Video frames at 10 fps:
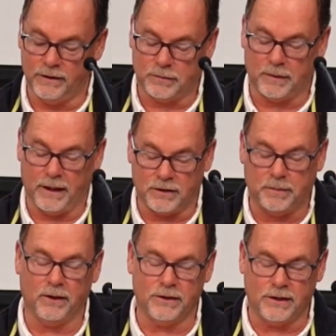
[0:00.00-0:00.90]

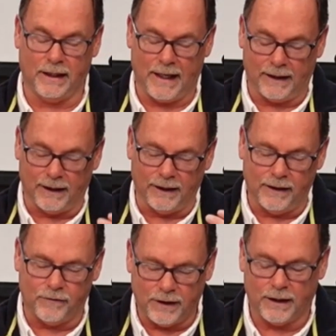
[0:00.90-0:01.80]
experiencing and
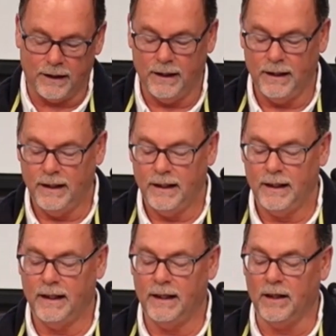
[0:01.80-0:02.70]
living
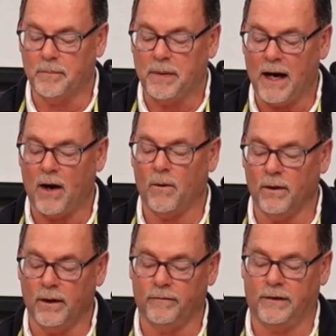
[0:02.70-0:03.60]
in the power
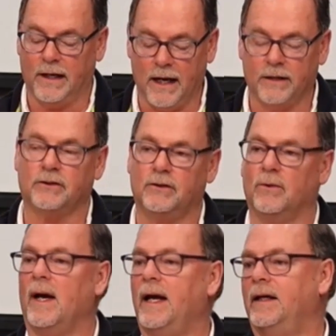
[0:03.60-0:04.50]
of God's
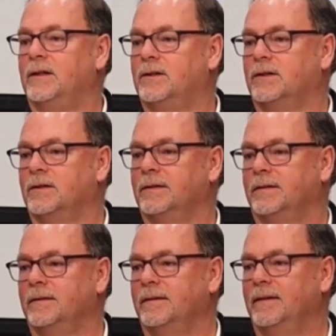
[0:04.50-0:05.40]
grace
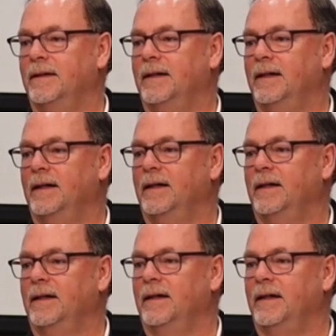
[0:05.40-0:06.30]

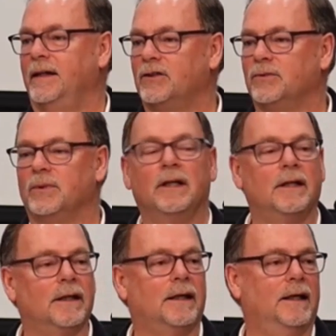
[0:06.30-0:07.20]
is really
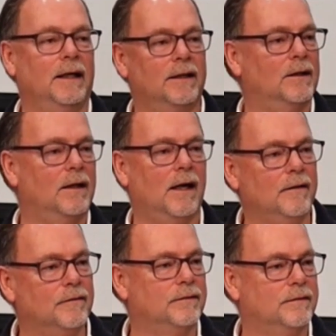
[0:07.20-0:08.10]
the key to life.